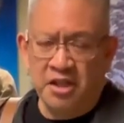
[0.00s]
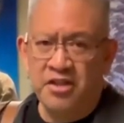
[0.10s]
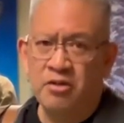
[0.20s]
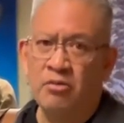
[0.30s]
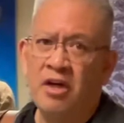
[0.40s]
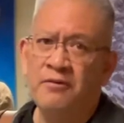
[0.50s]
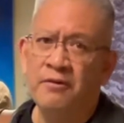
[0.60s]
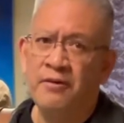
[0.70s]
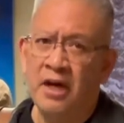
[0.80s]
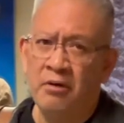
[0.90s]
the rifle
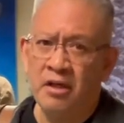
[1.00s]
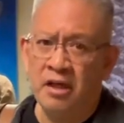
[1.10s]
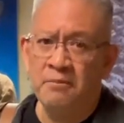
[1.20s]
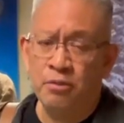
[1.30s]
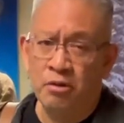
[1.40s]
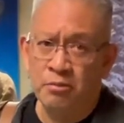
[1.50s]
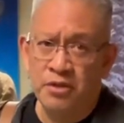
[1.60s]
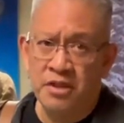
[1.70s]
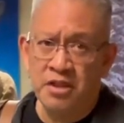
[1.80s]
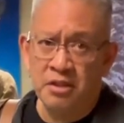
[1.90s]
firing at a prone
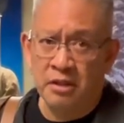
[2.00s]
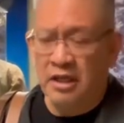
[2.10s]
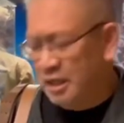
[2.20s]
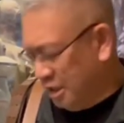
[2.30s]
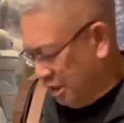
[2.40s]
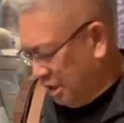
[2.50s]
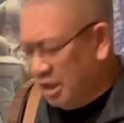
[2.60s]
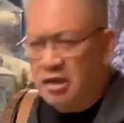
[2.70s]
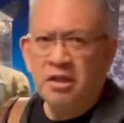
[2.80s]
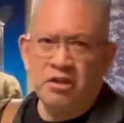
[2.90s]
position.
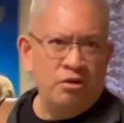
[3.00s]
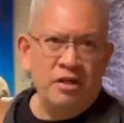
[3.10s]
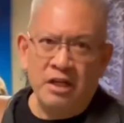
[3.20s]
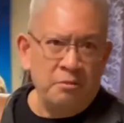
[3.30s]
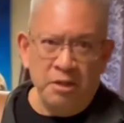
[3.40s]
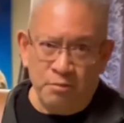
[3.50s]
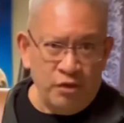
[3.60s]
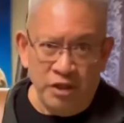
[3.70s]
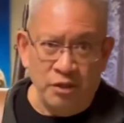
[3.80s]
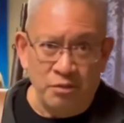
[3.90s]
It turned out to be
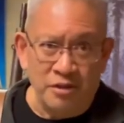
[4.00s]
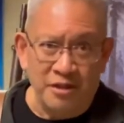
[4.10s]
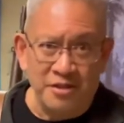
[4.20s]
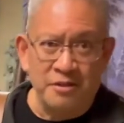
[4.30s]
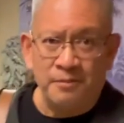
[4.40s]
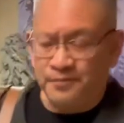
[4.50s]
pretty useless.